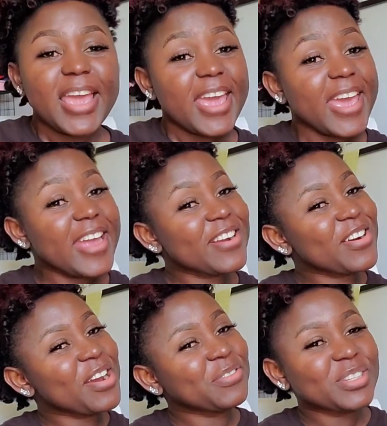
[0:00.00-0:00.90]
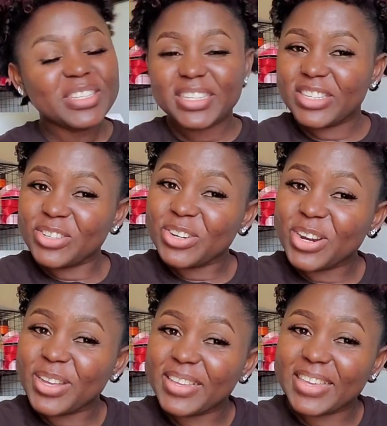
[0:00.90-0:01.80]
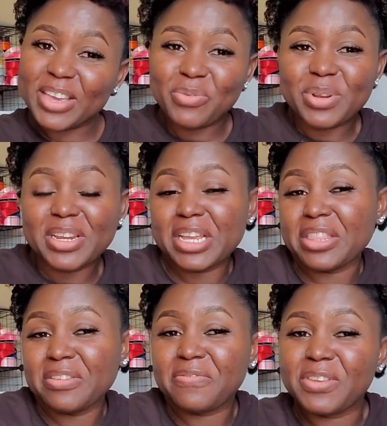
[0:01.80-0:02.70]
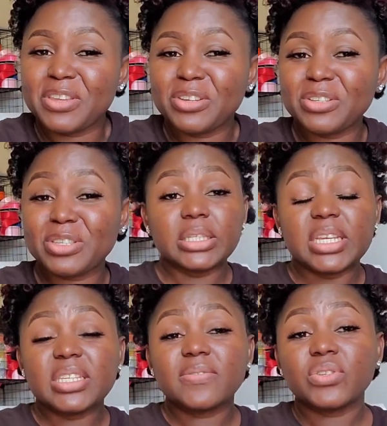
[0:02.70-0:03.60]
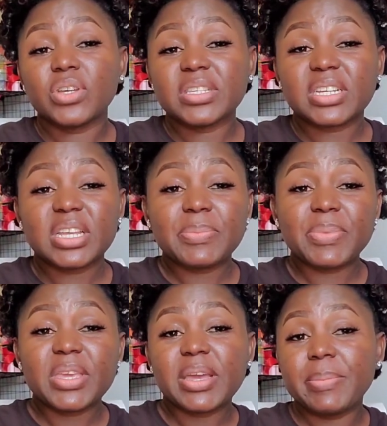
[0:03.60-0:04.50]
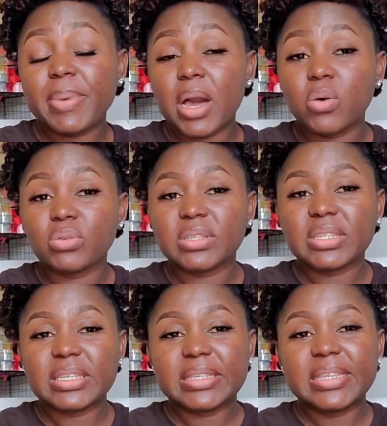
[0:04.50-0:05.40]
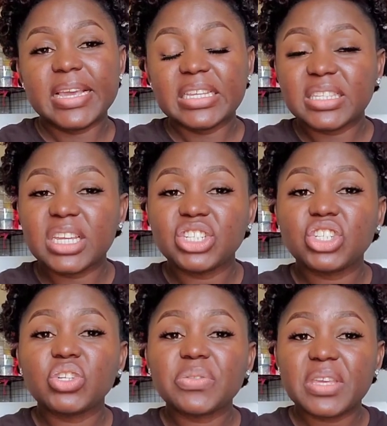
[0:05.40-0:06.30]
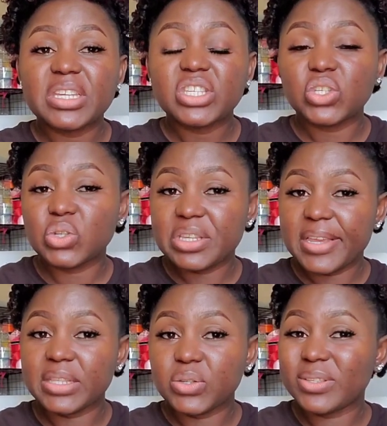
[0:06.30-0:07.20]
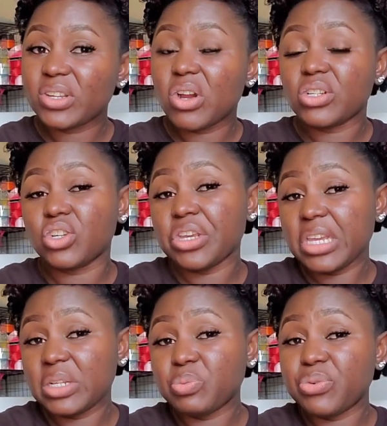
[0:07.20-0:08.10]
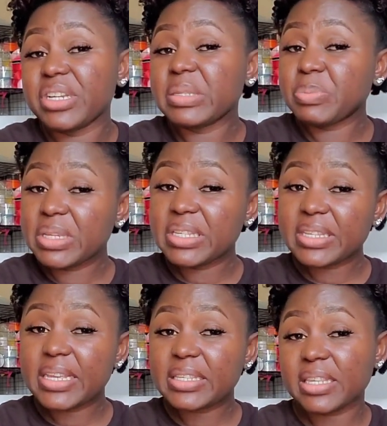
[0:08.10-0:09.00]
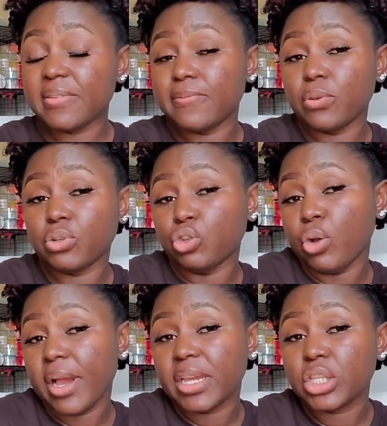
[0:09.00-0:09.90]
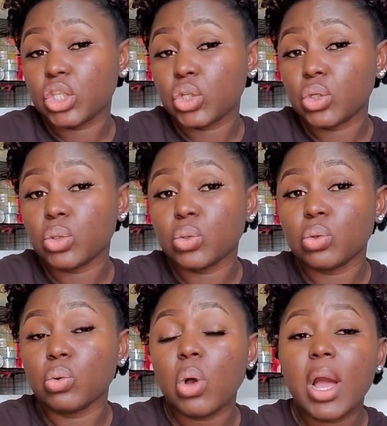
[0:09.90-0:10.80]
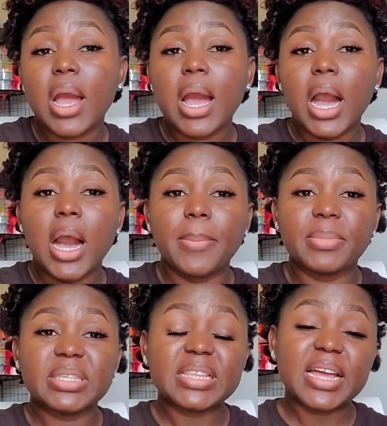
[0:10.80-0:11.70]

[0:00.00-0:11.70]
Hey crafters, it's your girl again with another video. So this video is gonna be about the essential things you need to start your heat press business if you're trying to get into